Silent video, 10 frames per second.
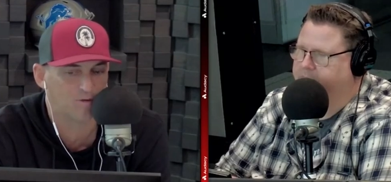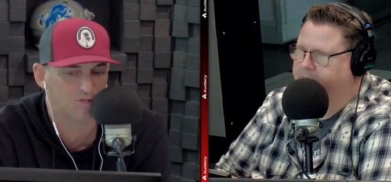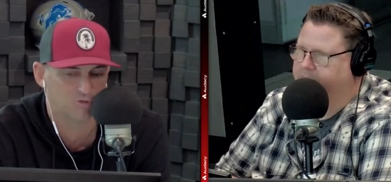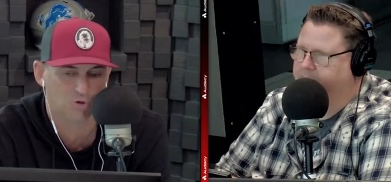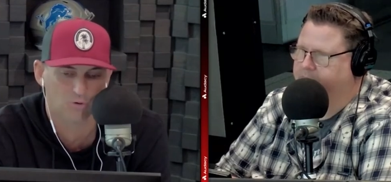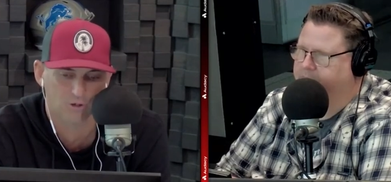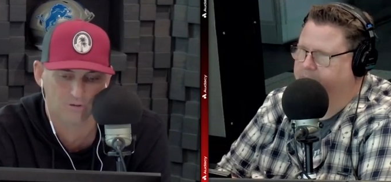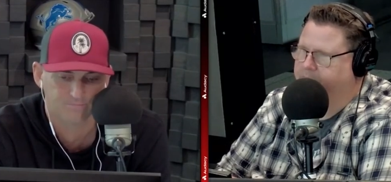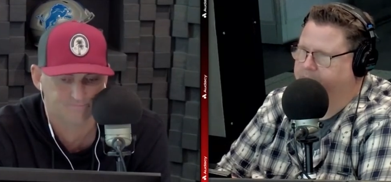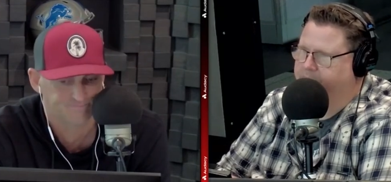Speaker 1: and
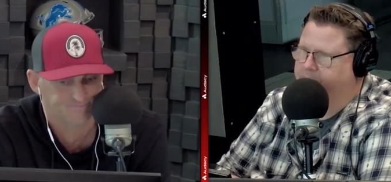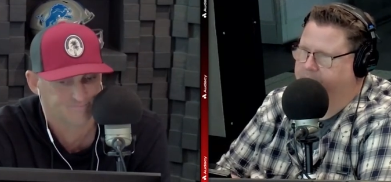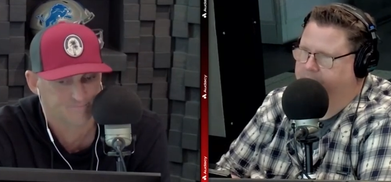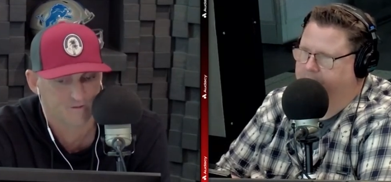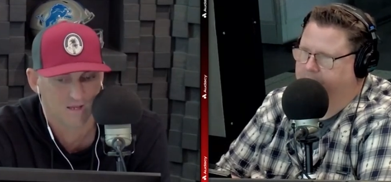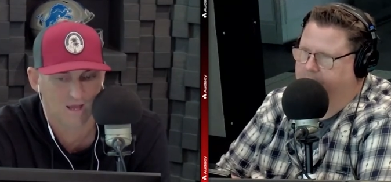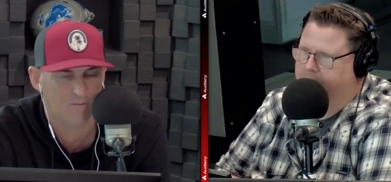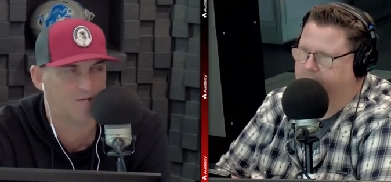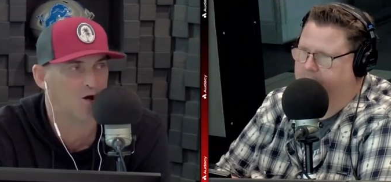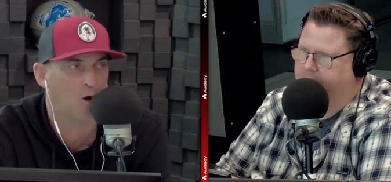Minnesota, I
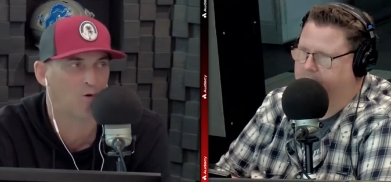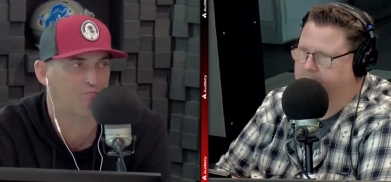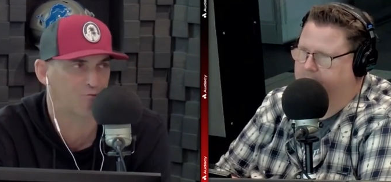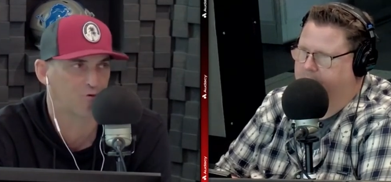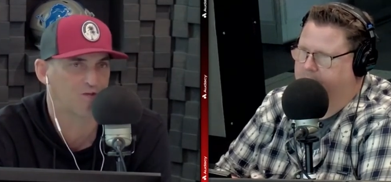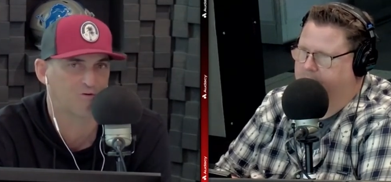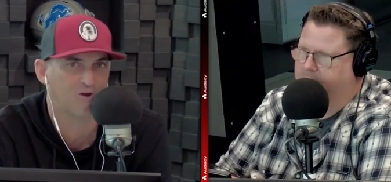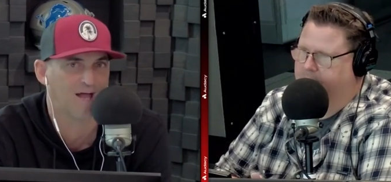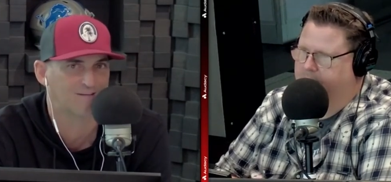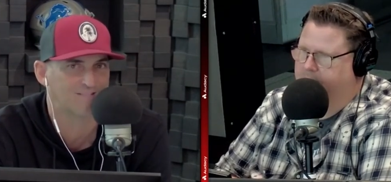mean, at 0 and 3, they're
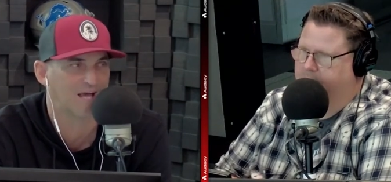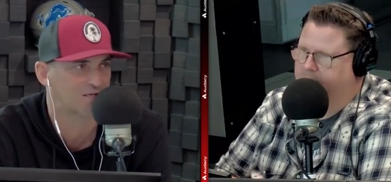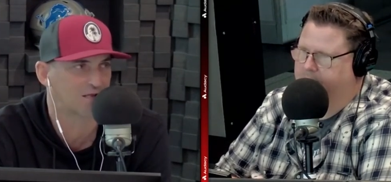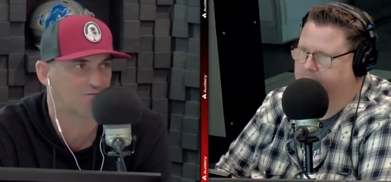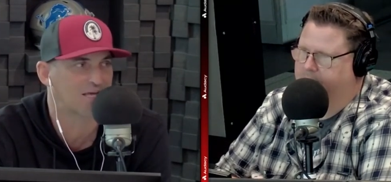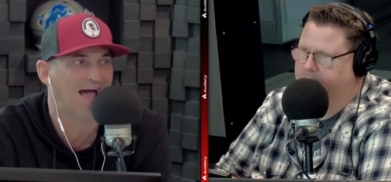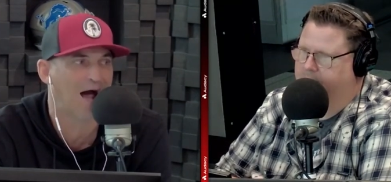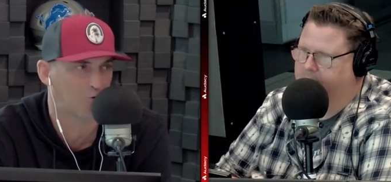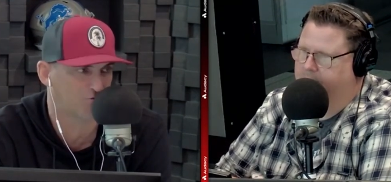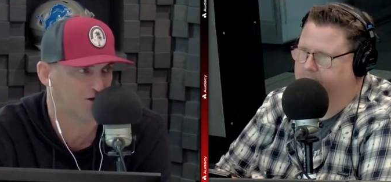not technically
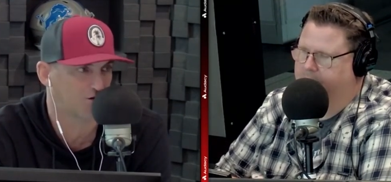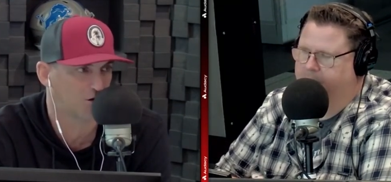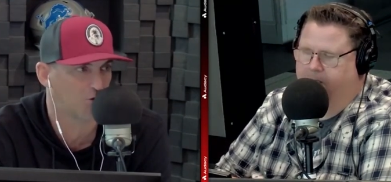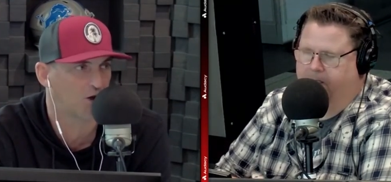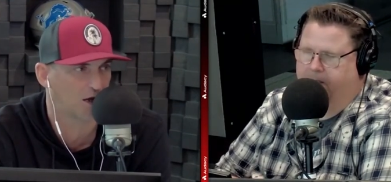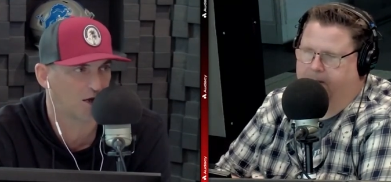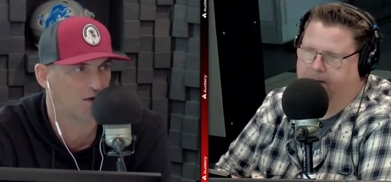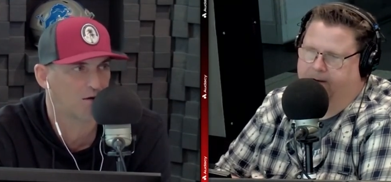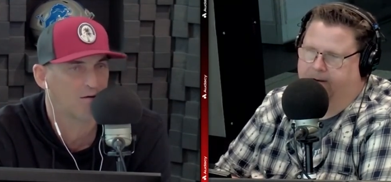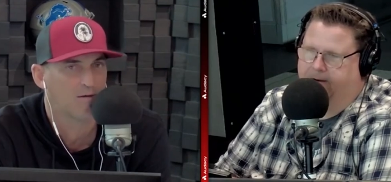out of it,
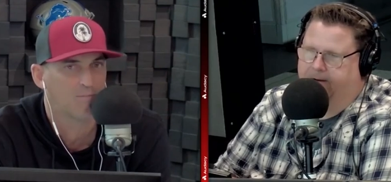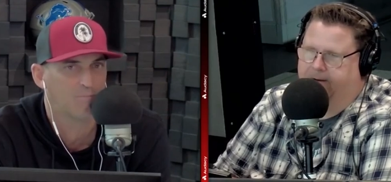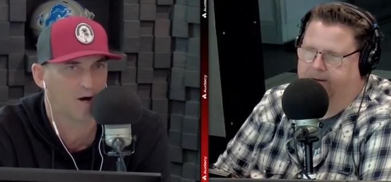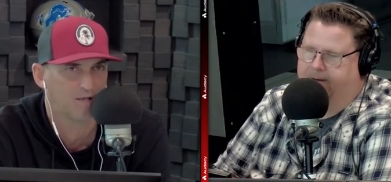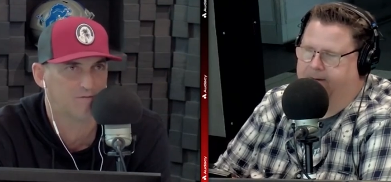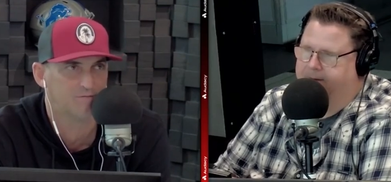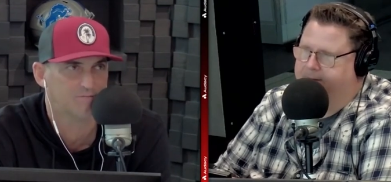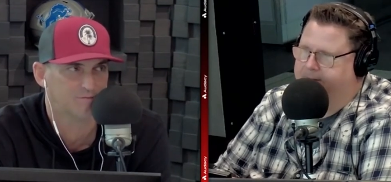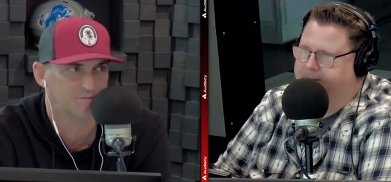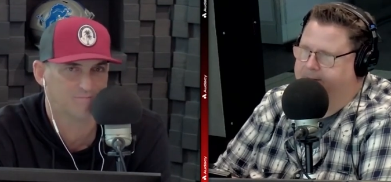okay? But
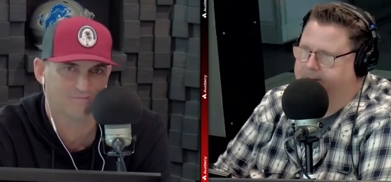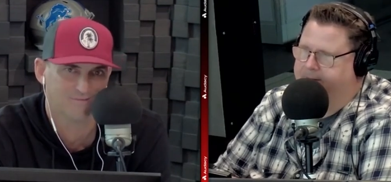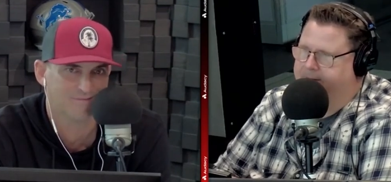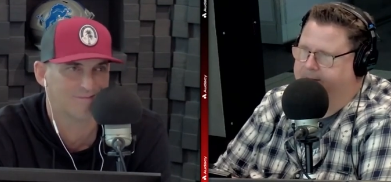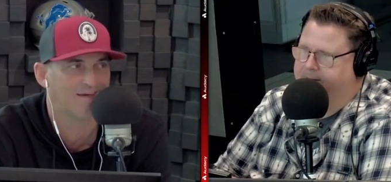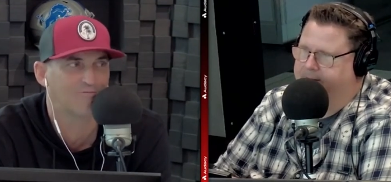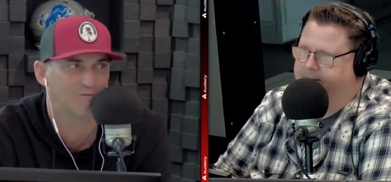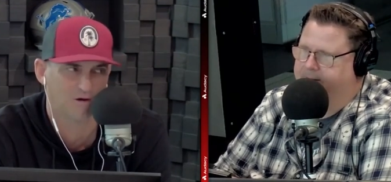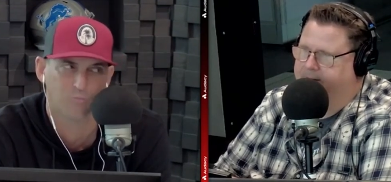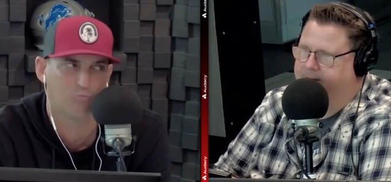they
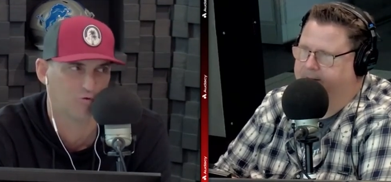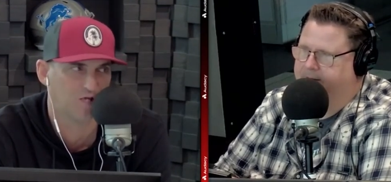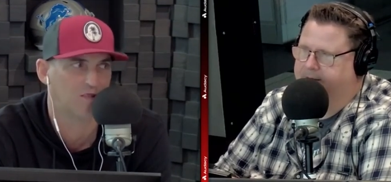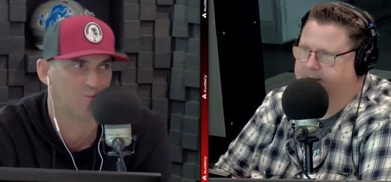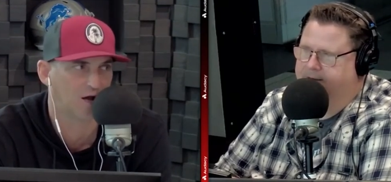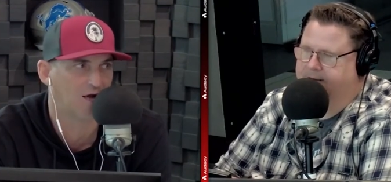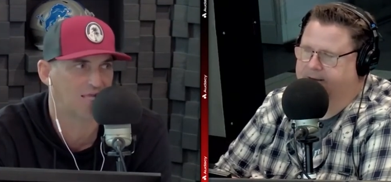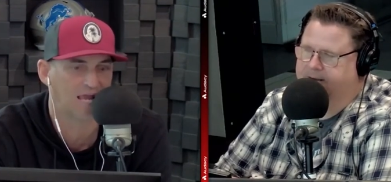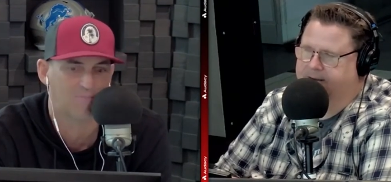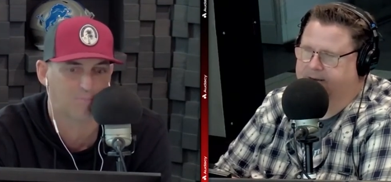they're really behind
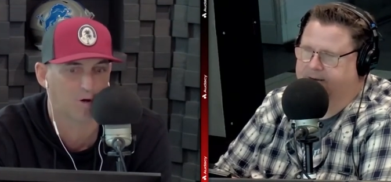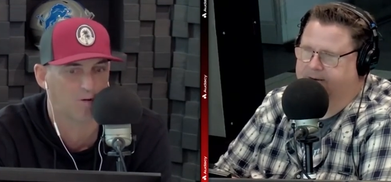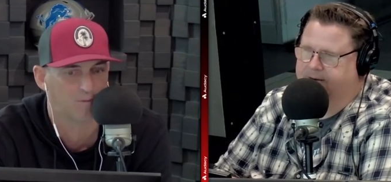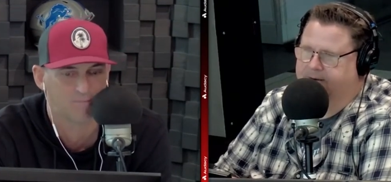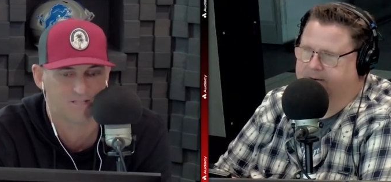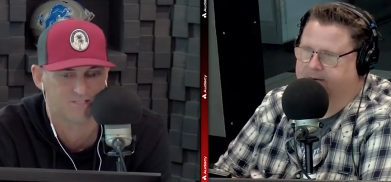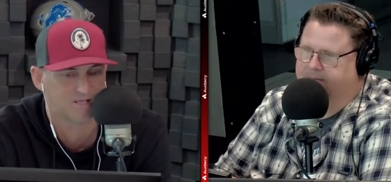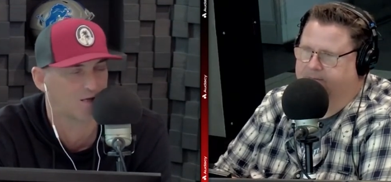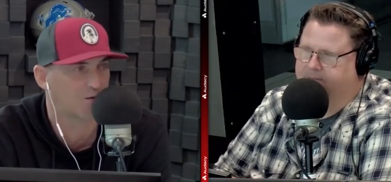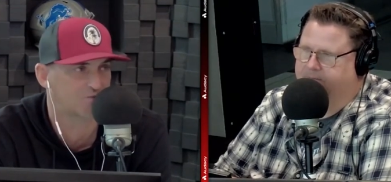the eight ball, and maybe this
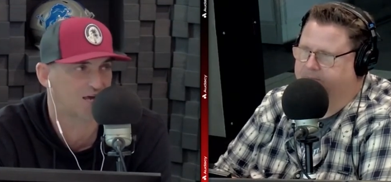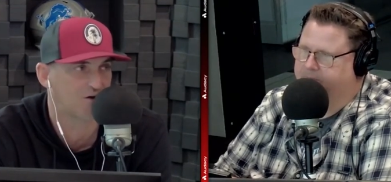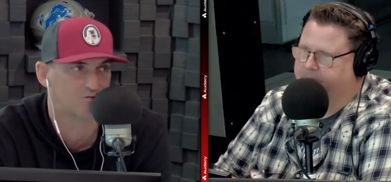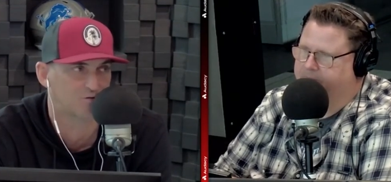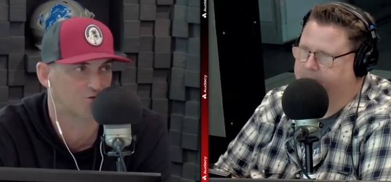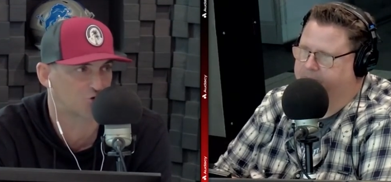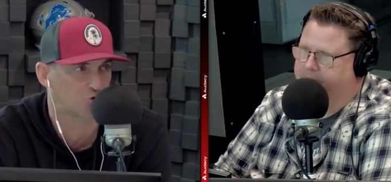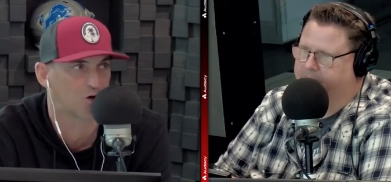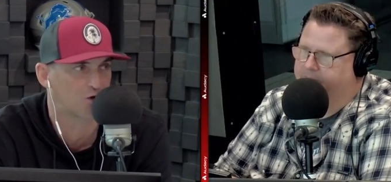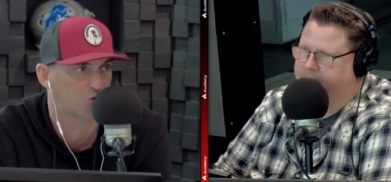thing comes down to
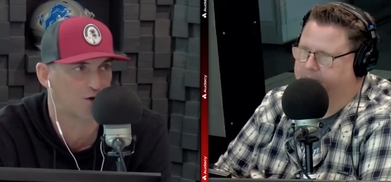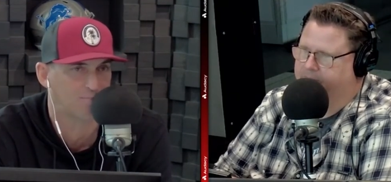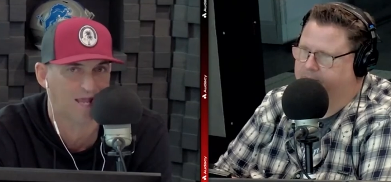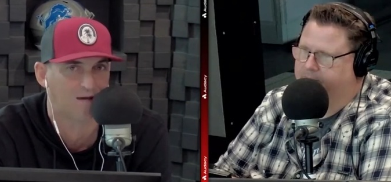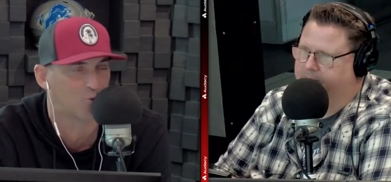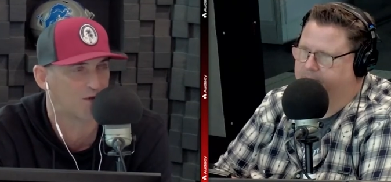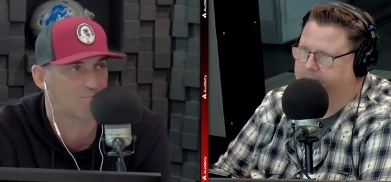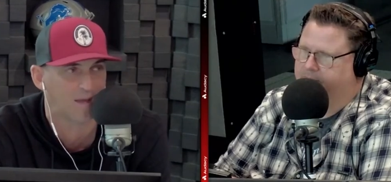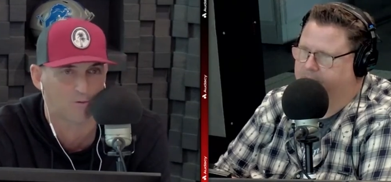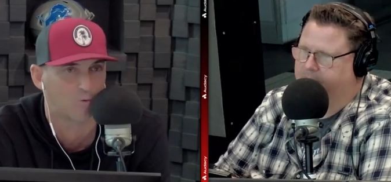Detroit and Green Bay, and we
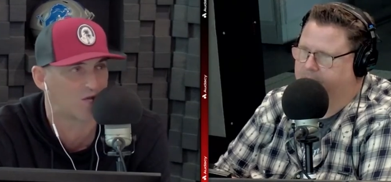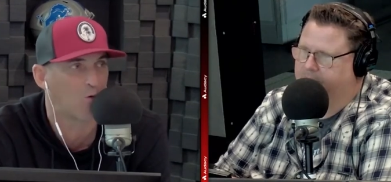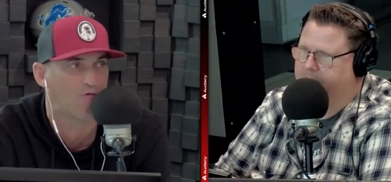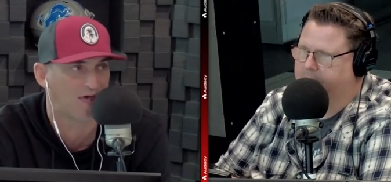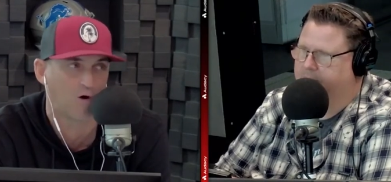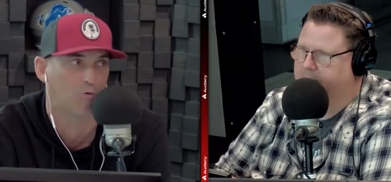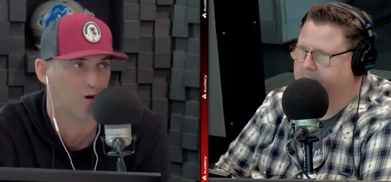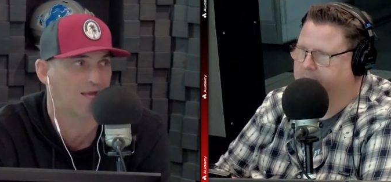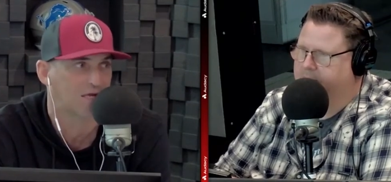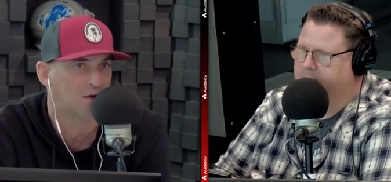maybe we know that
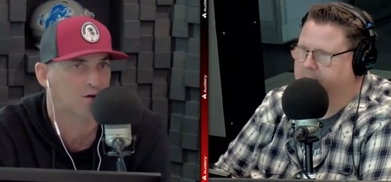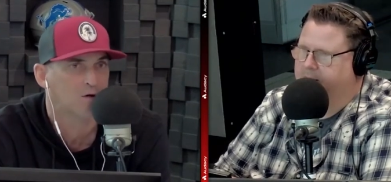already.